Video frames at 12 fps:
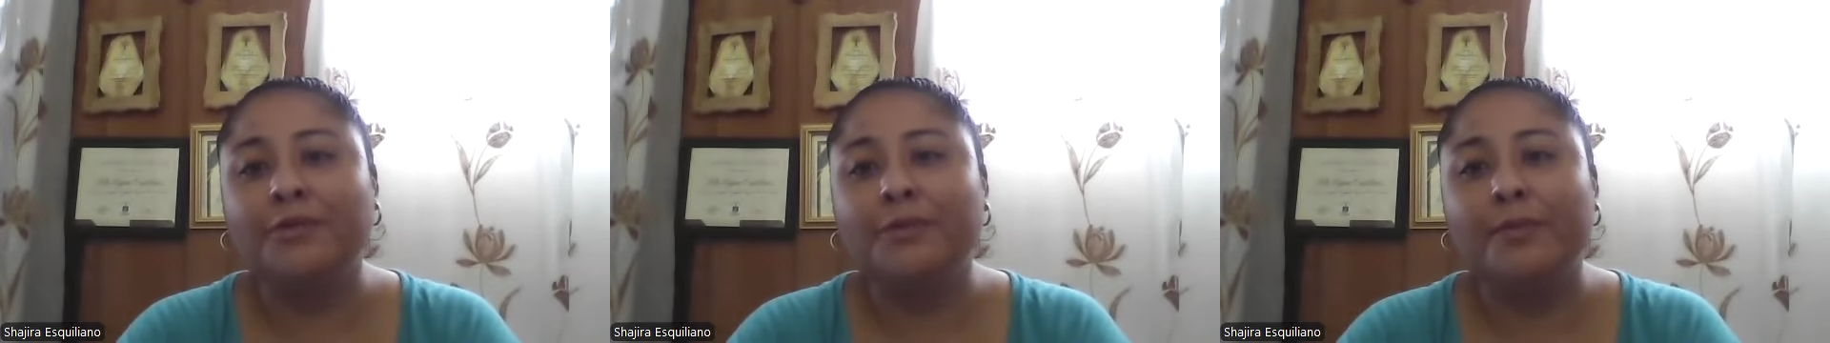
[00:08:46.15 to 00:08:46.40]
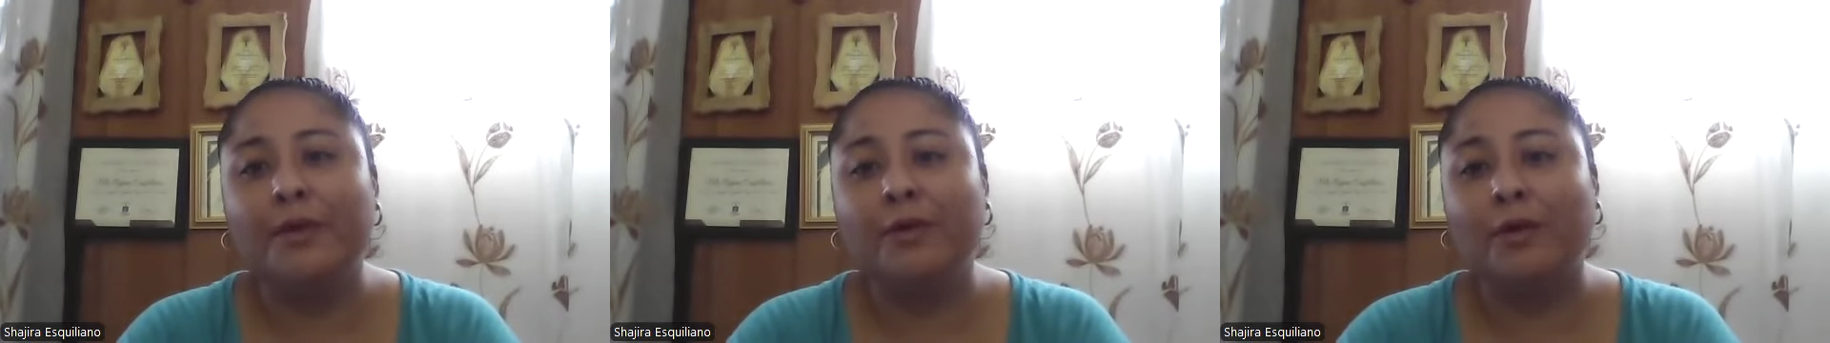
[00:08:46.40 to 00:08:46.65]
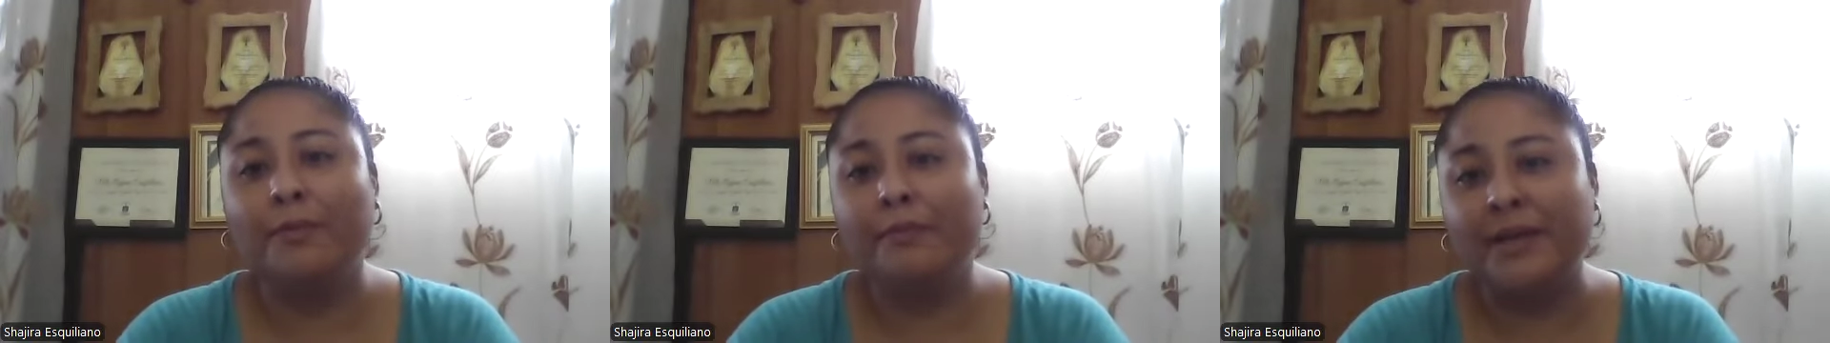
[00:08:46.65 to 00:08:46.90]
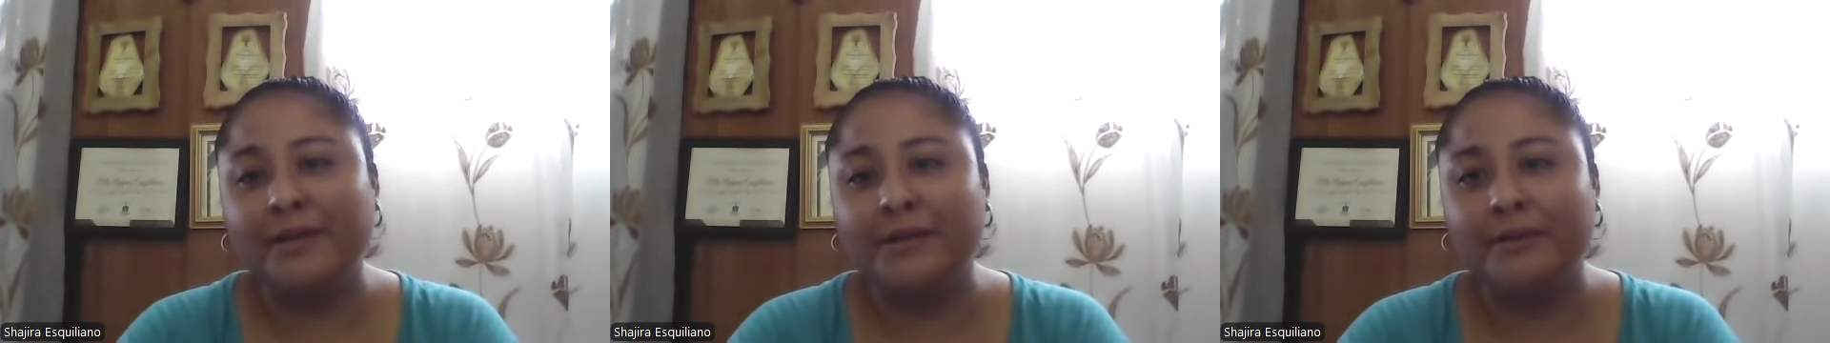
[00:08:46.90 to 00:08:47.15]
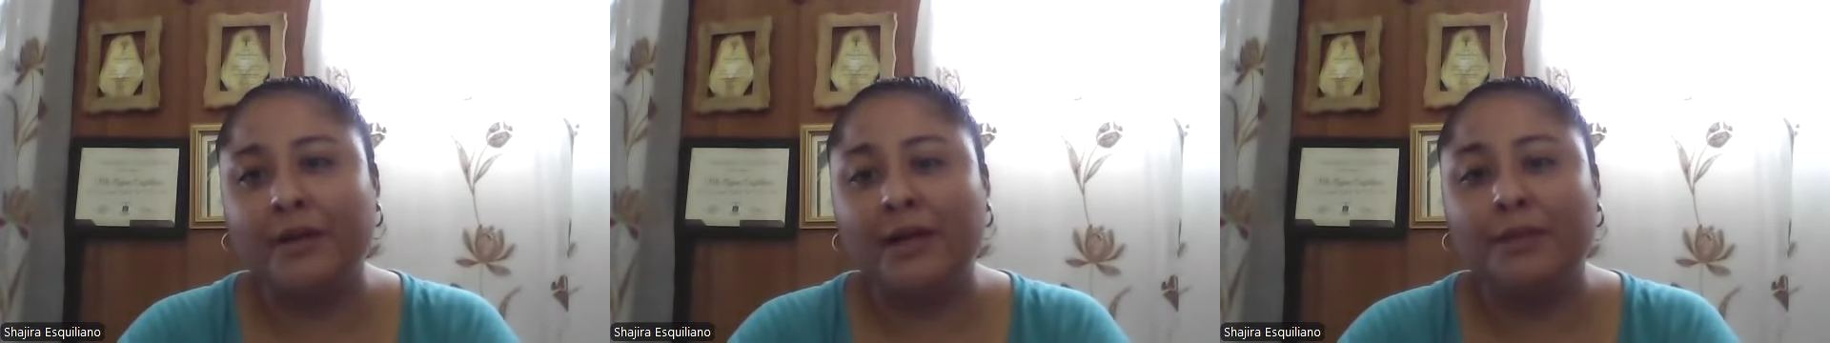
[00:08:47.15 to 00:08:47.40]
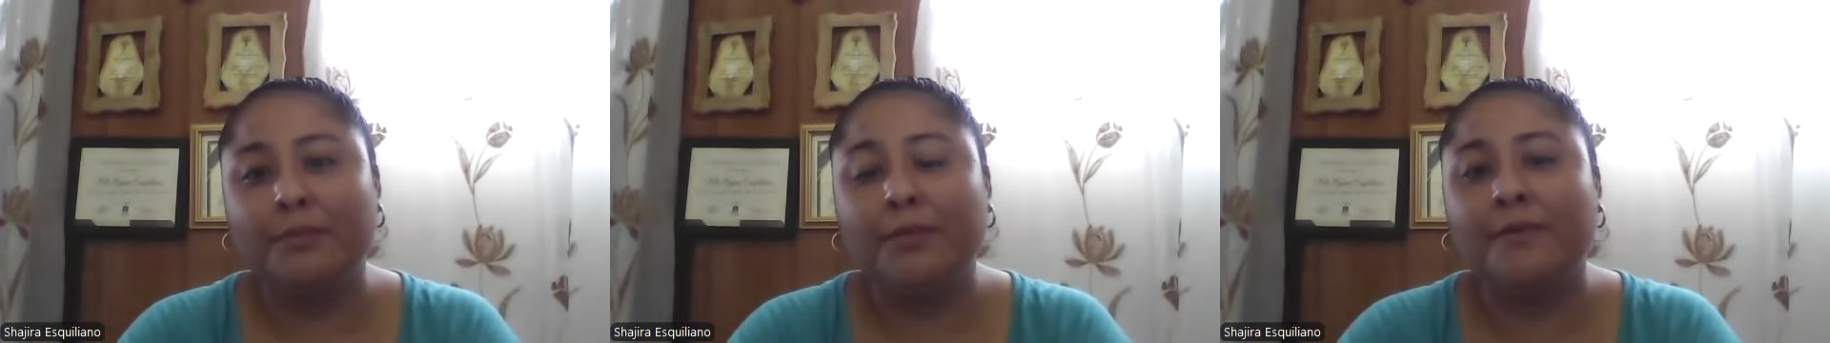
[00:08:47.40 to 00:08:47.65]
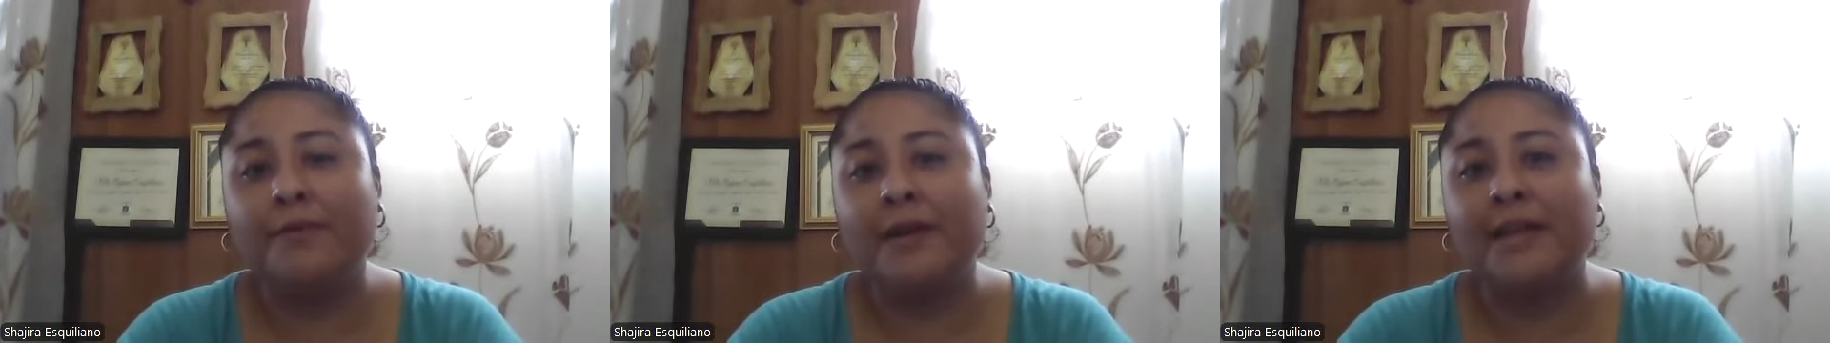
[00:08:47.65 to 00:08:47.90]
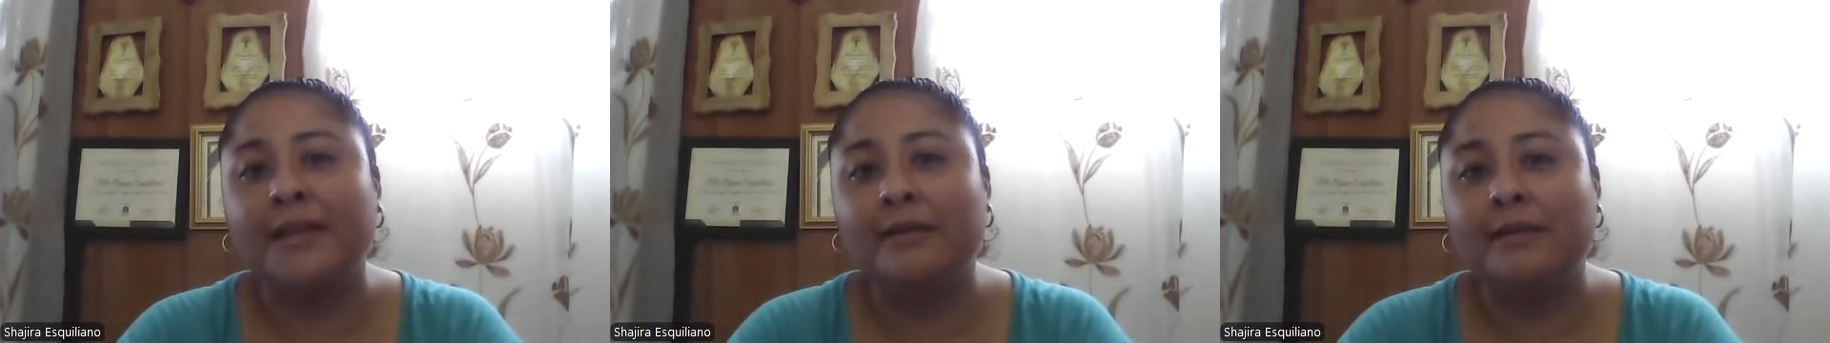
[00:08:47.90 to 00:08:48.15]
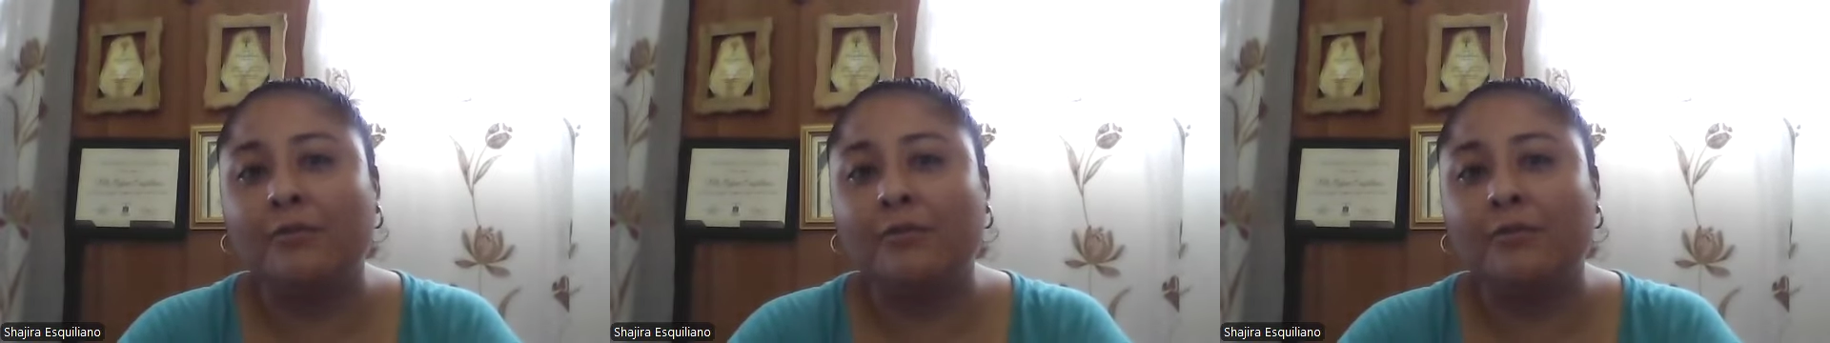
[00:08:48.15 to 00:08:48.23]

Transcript: to become better and provide